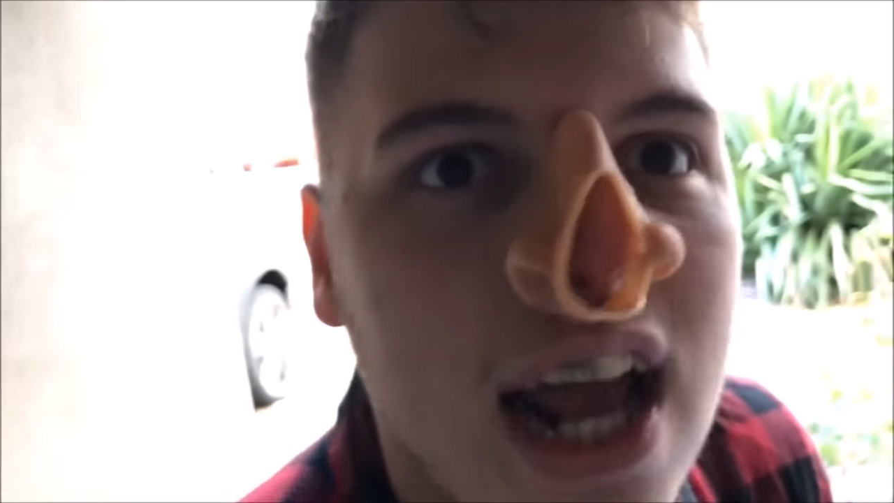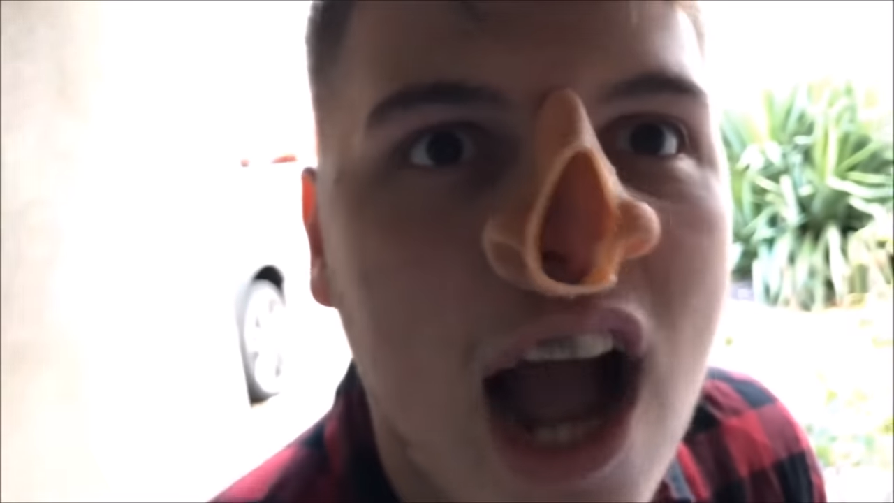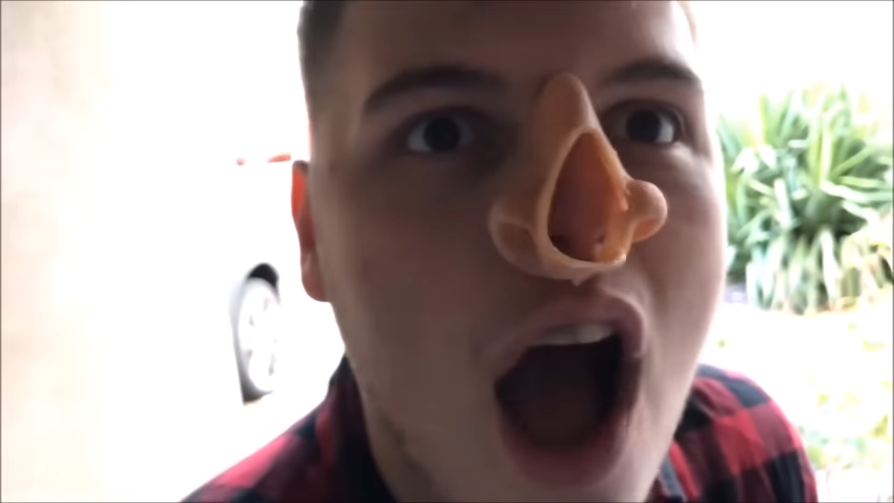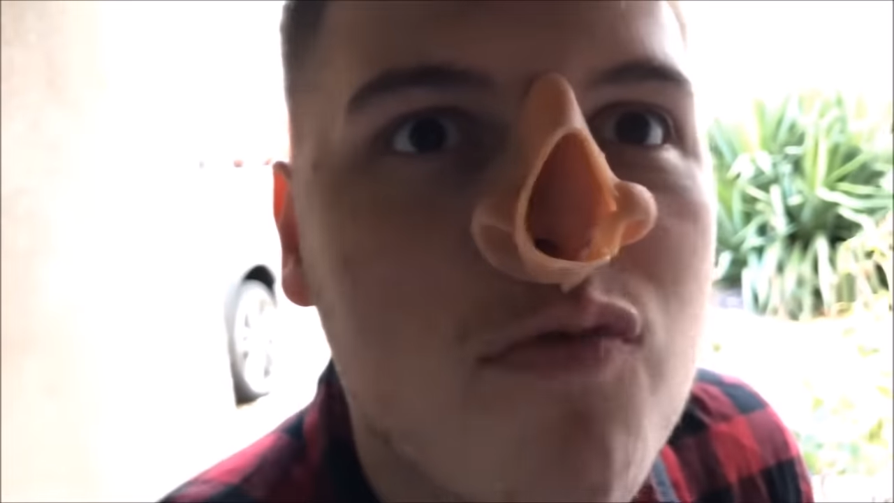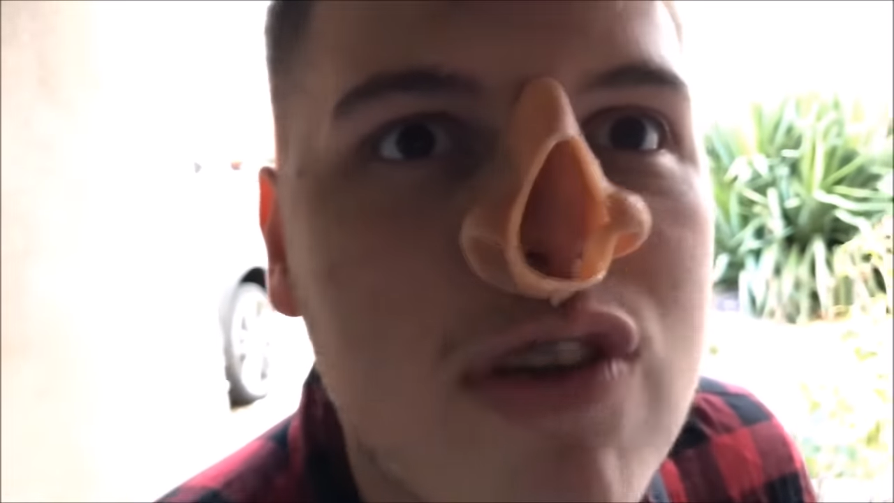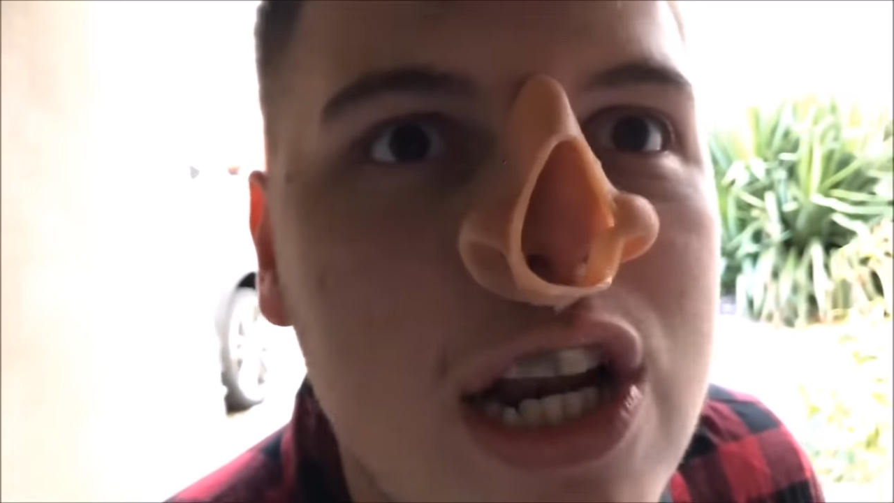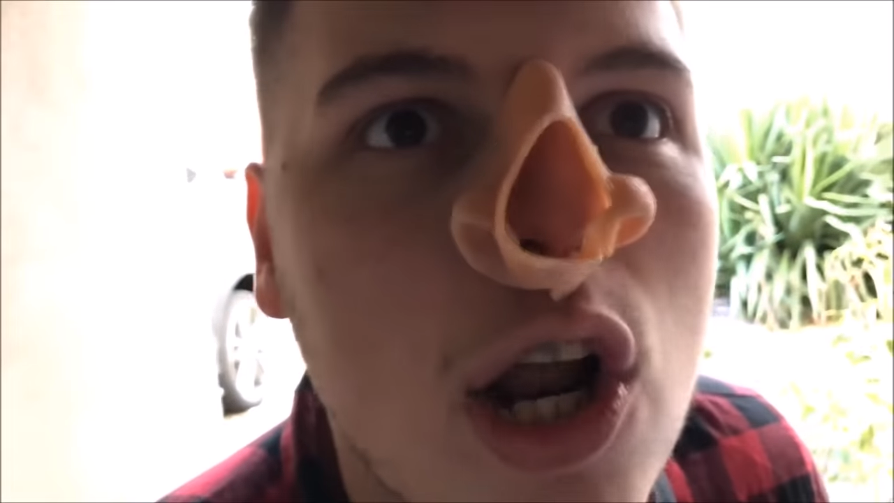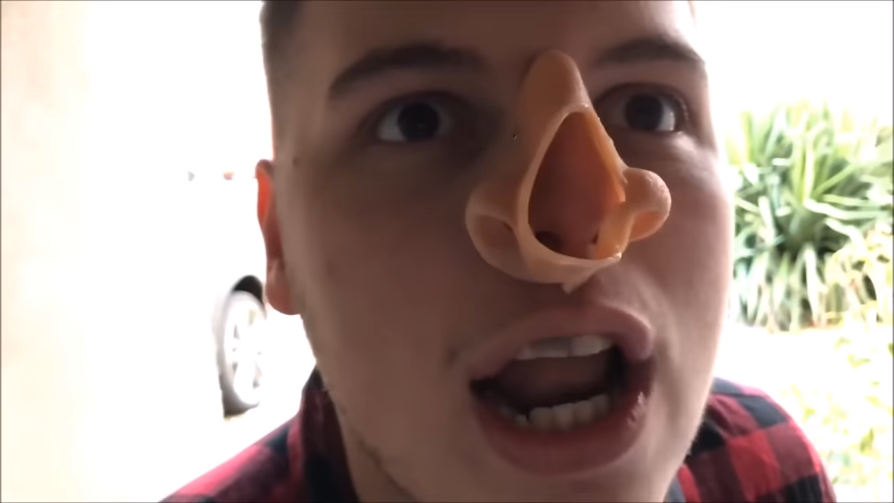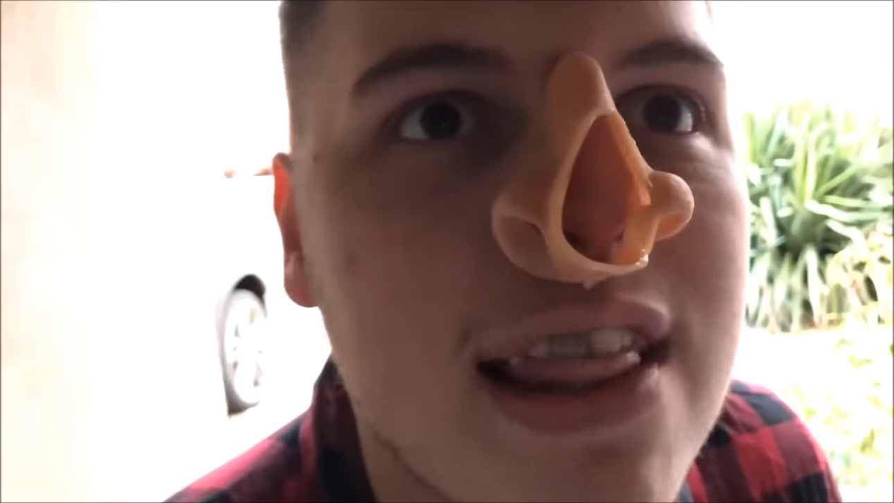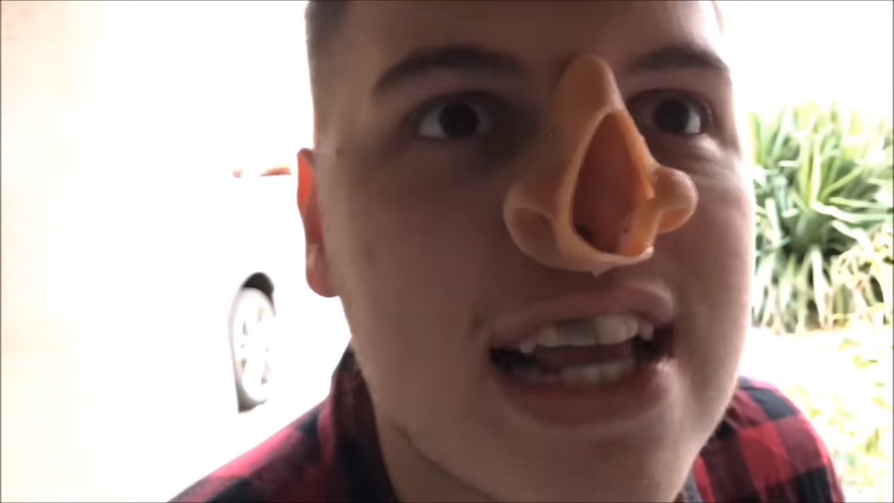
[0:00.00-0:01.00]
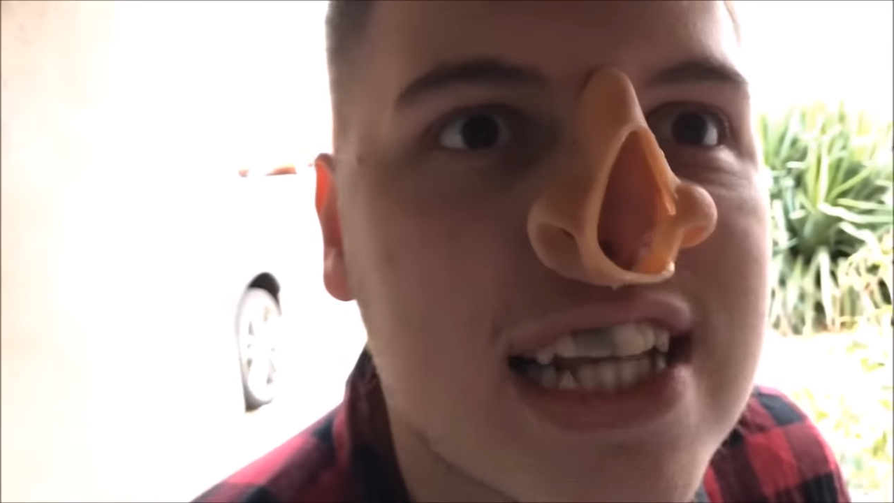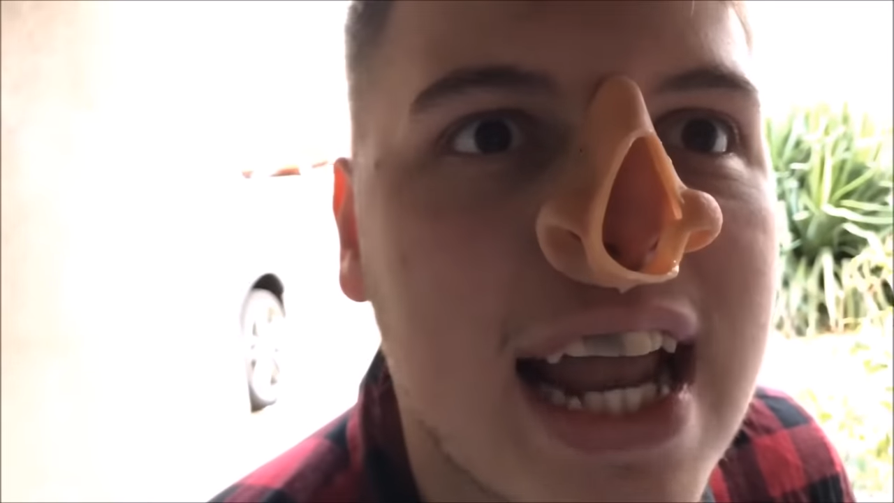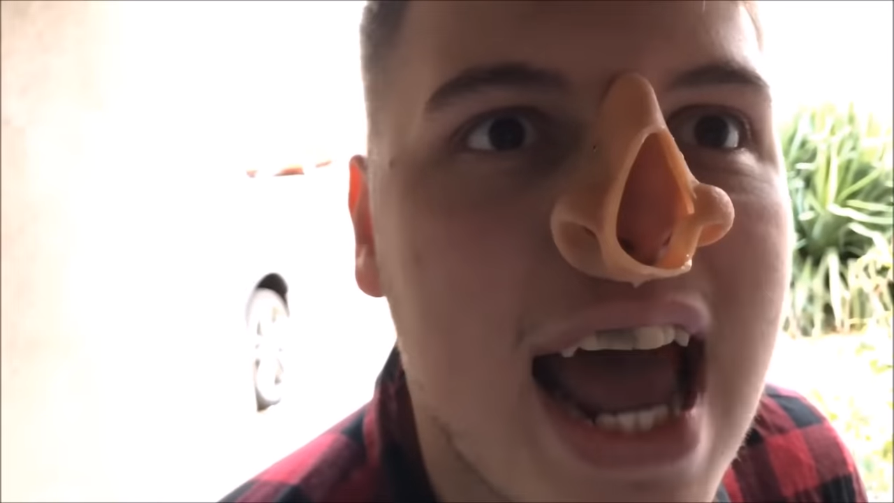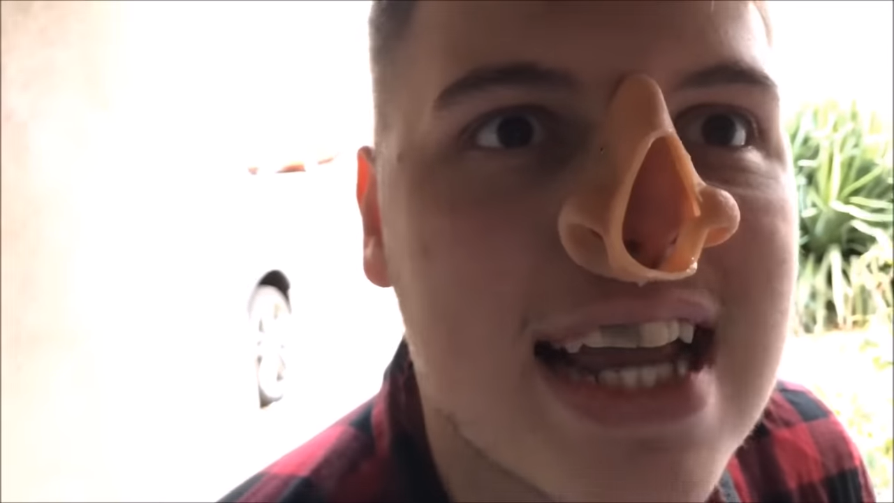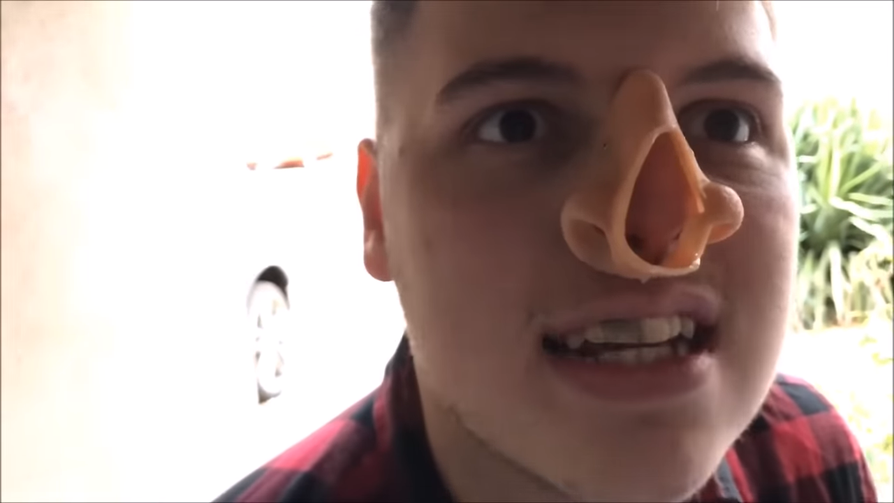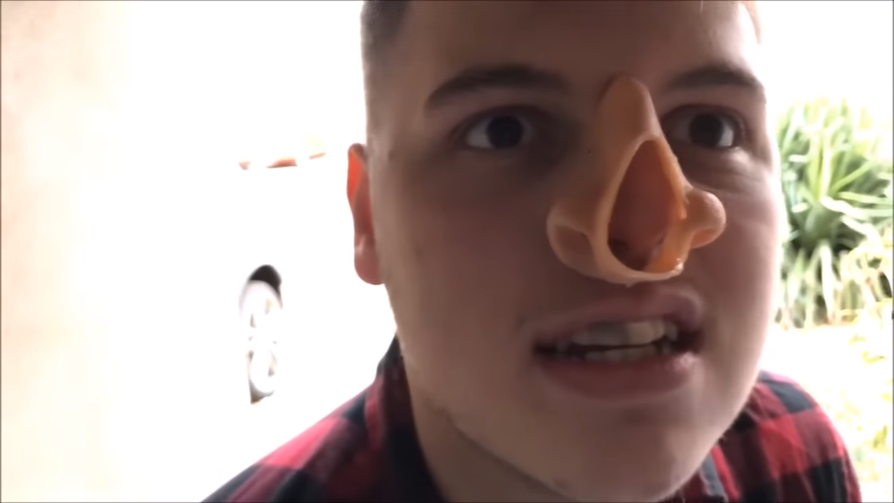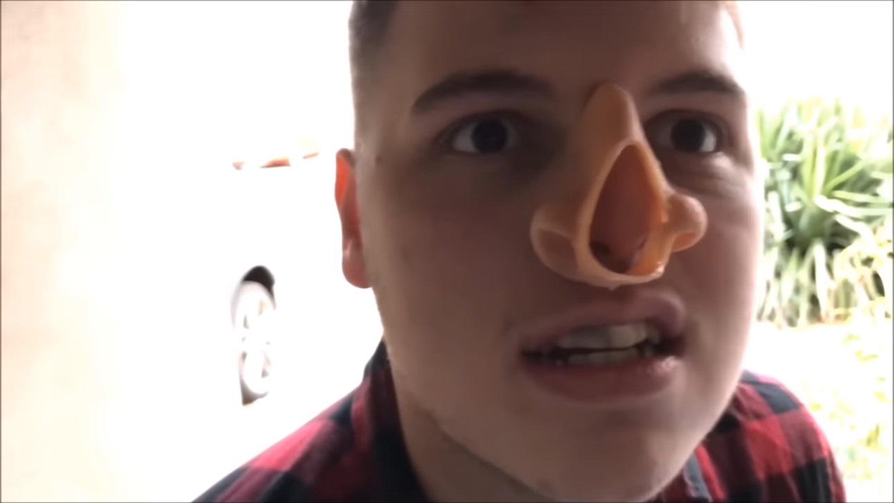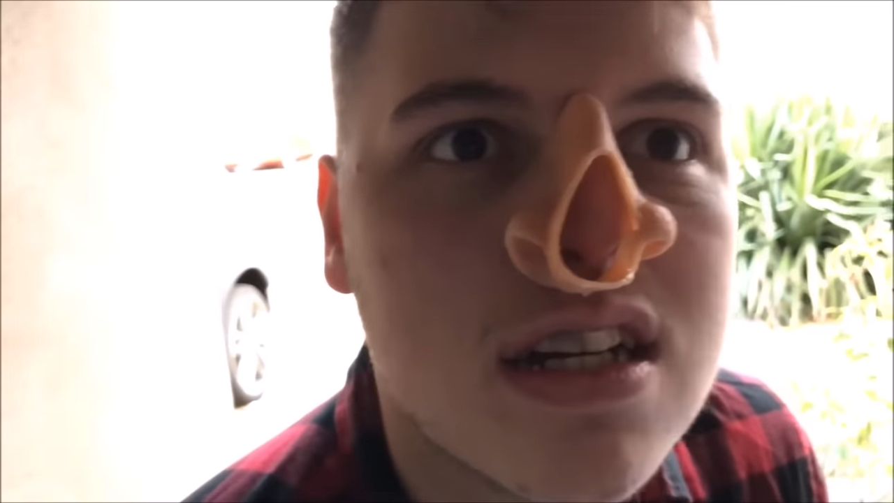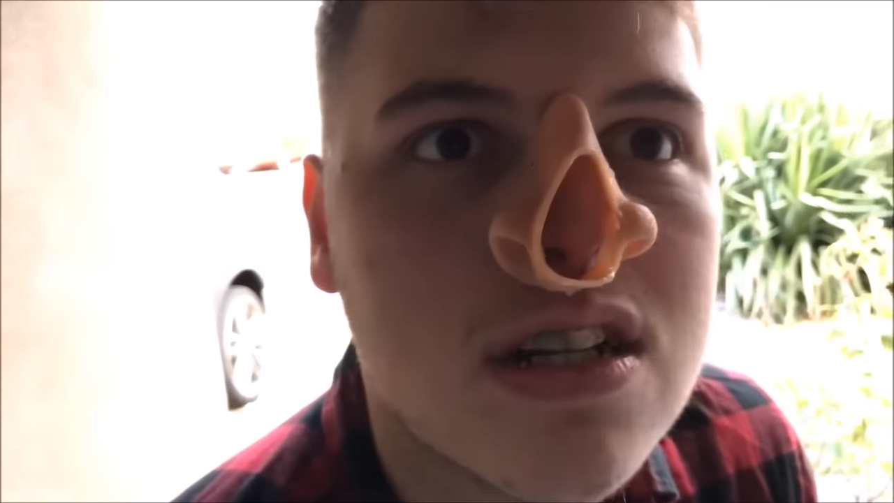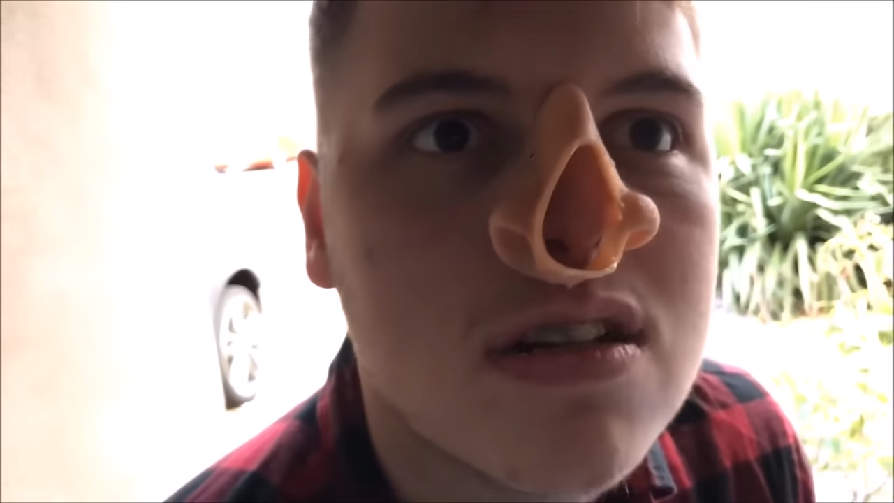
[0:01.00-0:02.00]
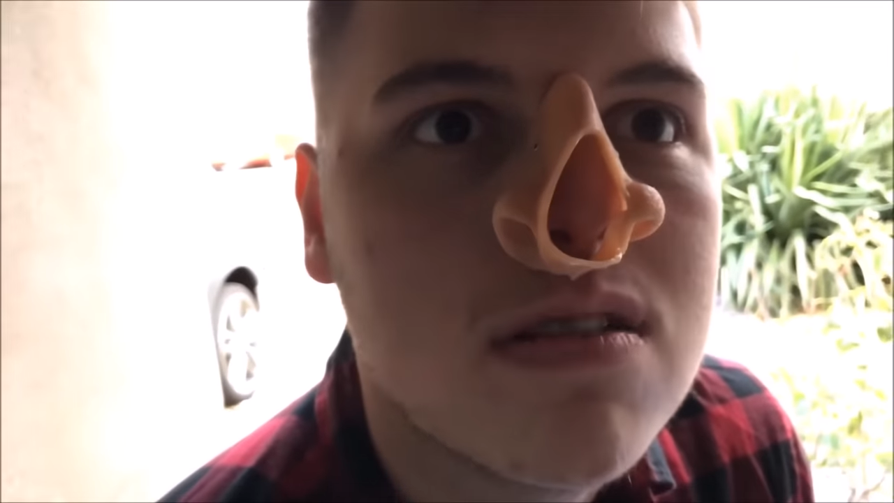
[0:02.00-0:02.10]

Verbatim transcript: can I can't really look like this, can I? You can't.